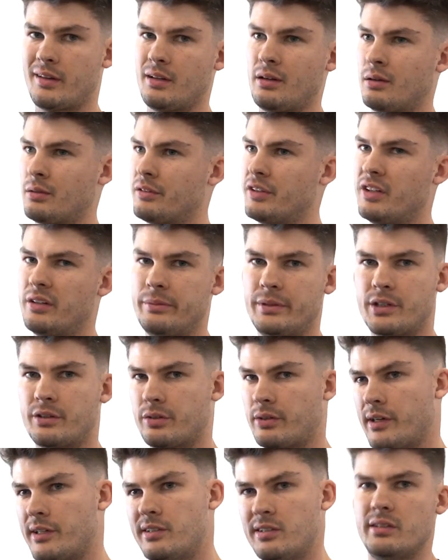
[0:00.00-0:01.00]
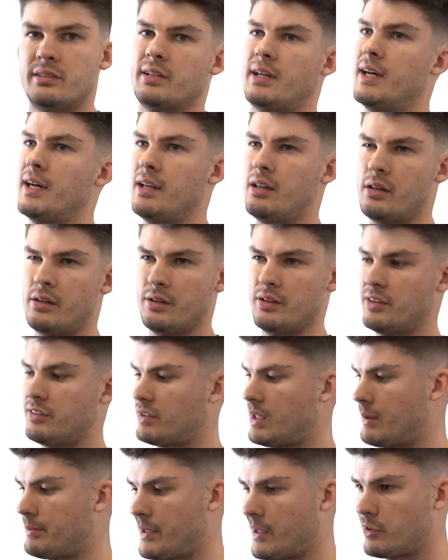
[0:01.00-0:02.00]
They don't need to be crazy tight. These
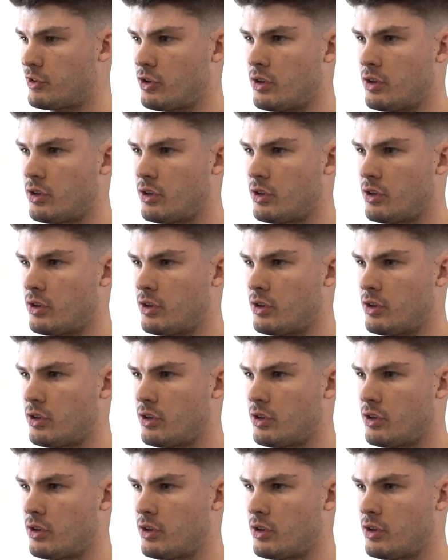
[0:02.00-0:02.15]
top hats